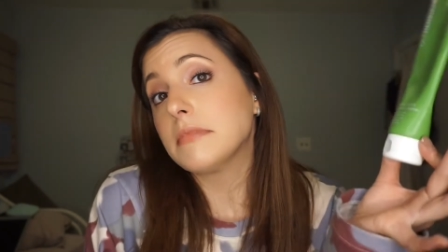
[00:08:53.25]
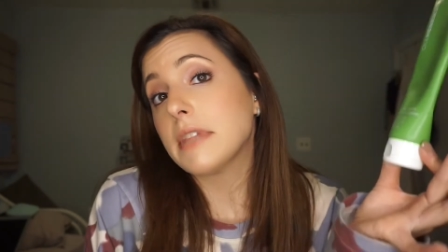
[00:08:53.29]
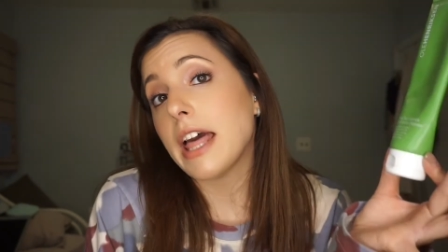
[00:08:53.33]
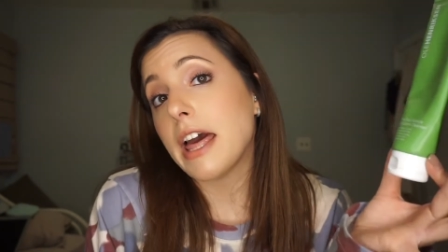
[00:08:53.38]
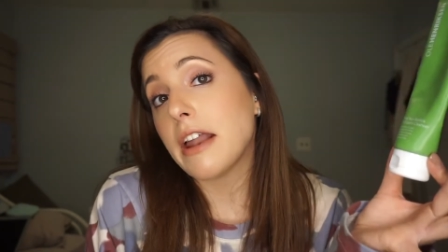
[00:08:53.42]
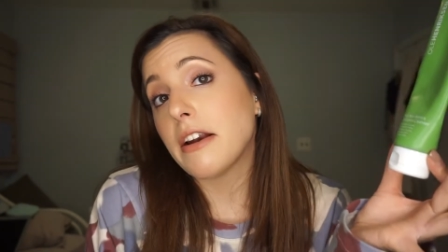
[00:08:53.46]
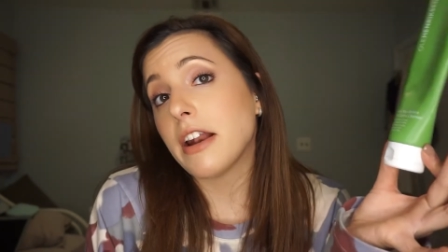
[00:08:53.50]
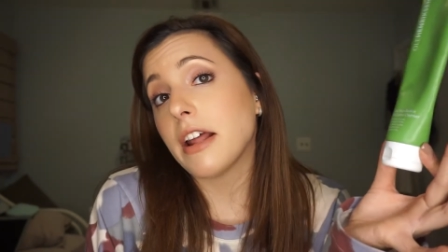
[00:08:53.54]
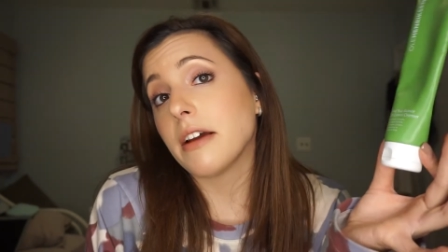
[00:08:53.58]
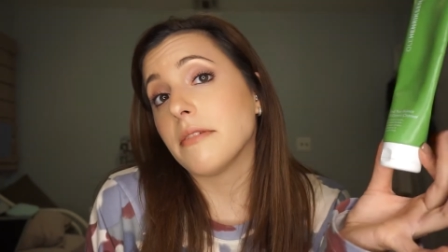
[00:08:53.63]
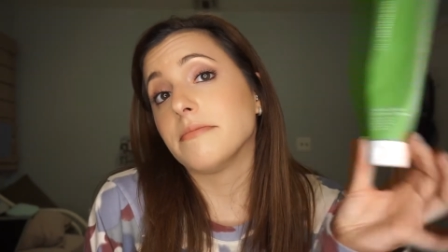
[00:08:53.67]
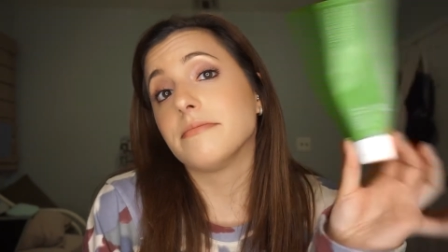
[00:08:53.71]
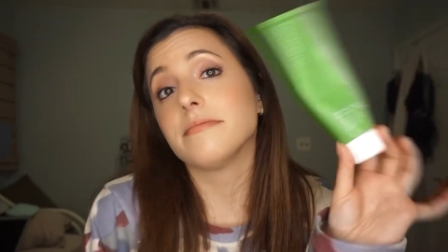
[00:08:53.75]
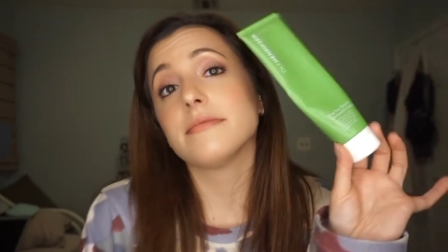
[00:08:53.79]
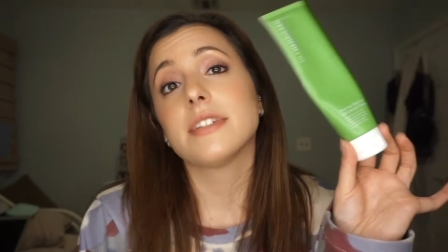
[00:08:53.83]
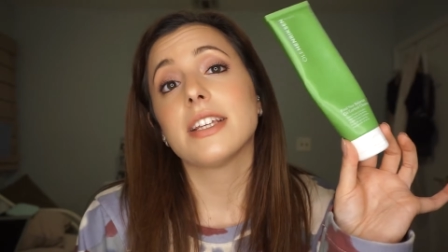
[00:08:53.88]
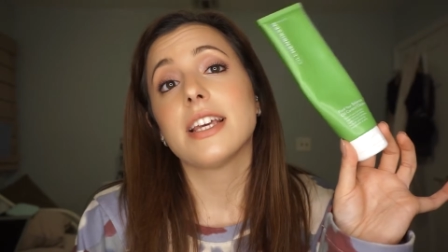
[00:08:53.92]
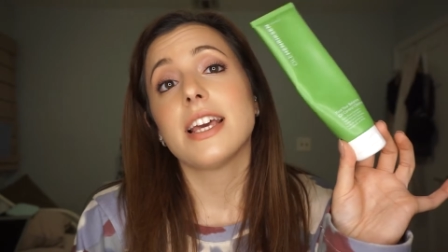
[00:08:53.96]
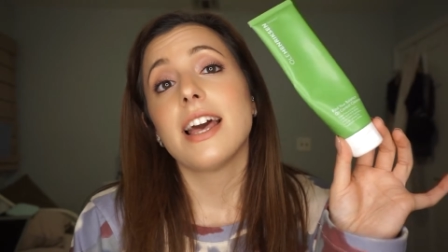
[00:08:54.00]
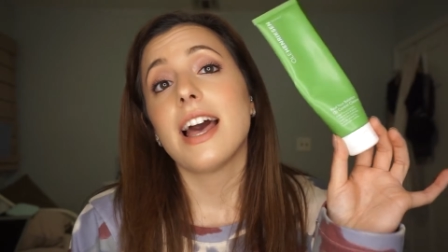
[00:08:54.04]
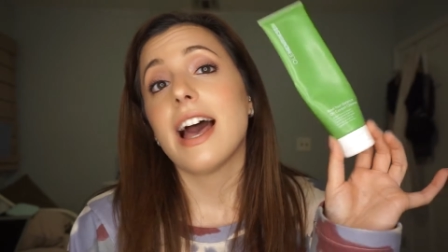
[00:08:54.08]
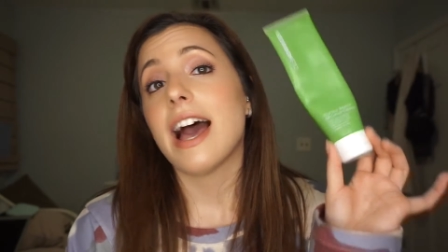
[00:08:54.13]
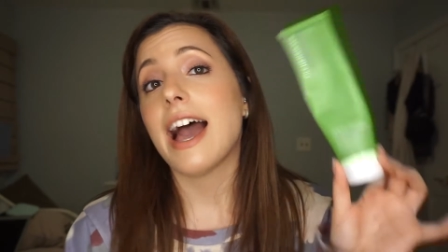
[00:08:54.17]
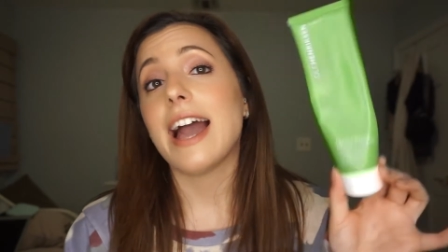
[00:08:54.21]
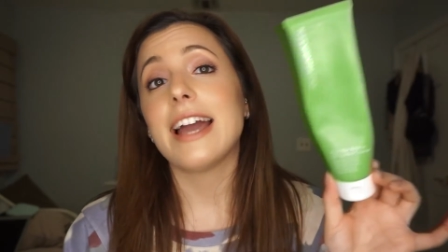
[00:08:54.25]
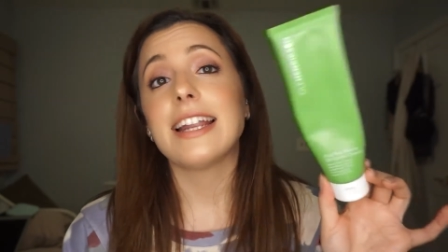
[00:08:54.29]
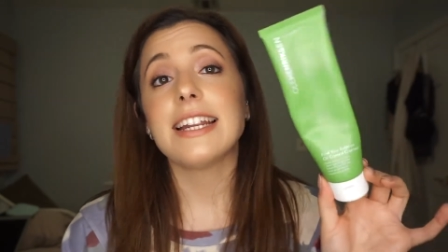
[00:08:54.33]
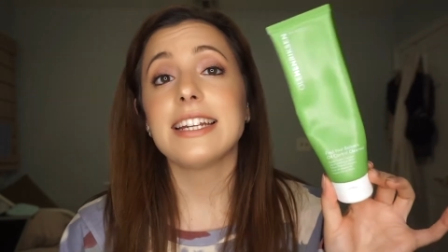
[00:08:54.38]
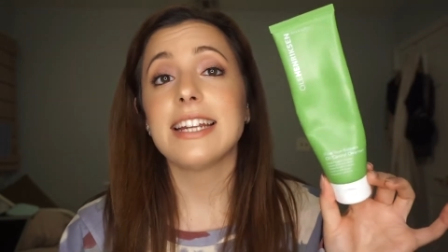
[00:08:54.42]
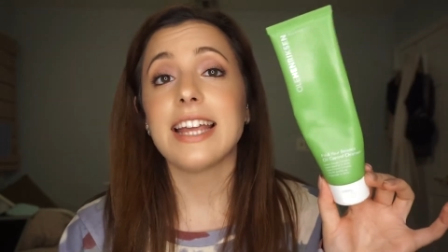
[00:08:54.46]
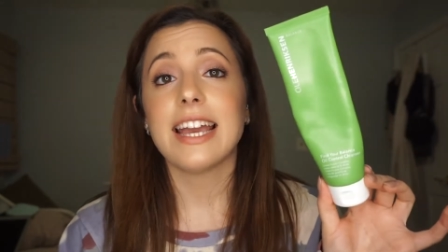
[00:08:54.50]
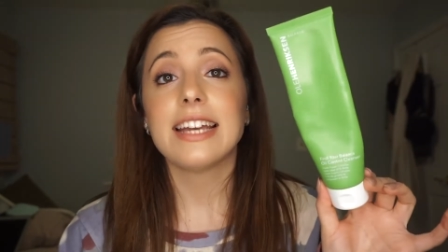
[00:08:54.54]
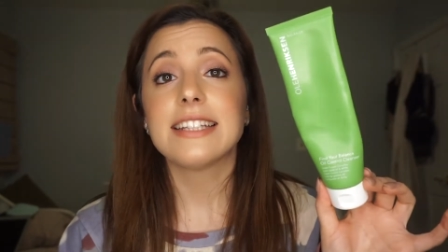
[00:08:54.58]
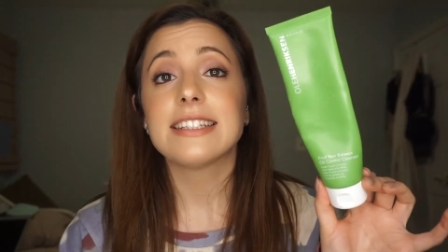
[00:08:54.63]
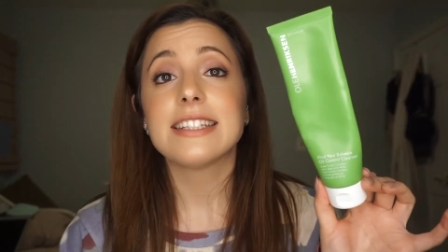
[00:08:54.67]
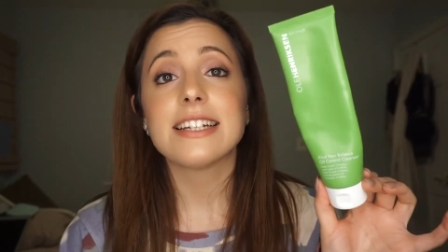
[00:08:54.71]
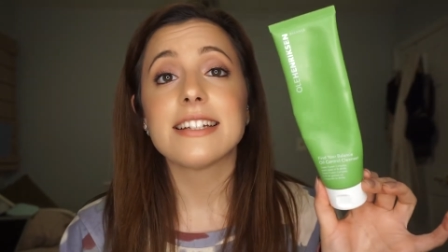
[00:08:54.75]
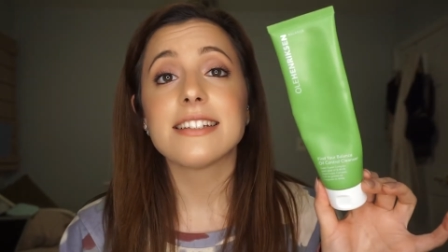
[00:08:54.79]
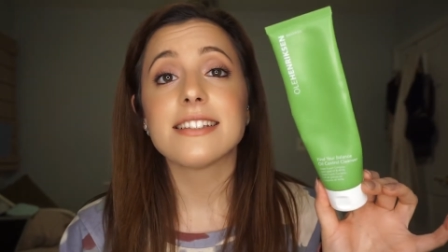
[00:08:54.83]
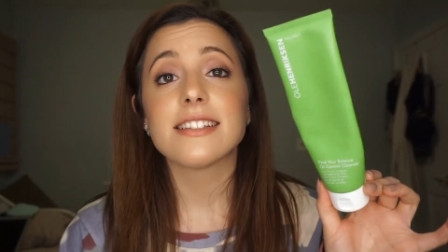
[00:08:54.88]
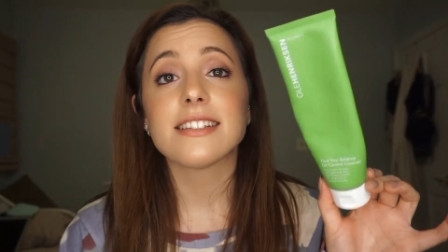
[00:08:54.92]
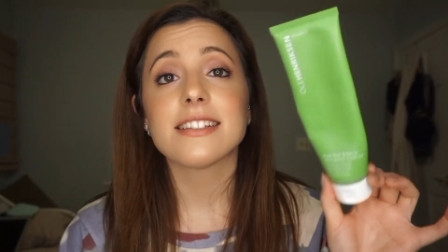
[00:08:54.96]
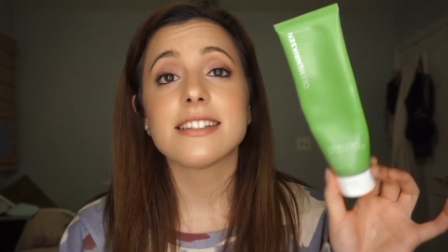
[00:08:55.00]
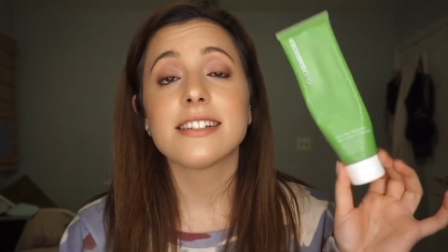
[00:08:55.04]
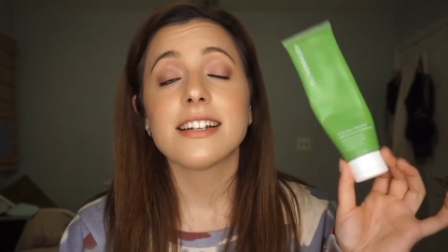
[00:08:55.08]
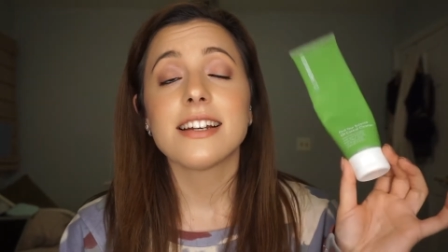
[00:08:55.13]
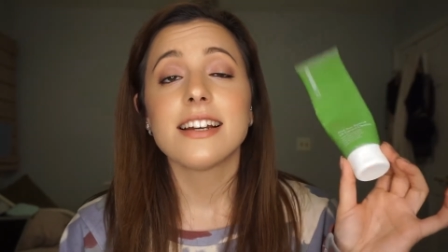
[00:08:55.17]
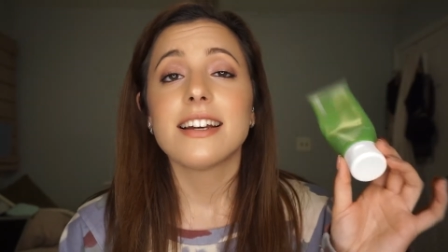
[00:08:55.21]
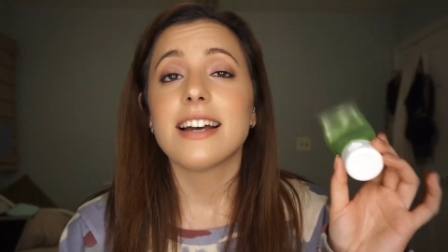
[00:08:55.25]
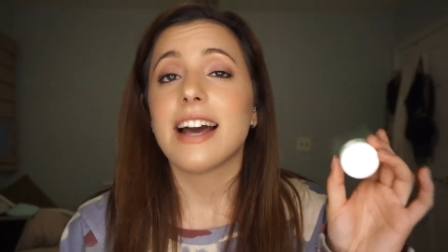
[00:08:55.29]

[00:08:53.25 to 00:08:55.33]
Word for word: I don't know. I didn't hate this.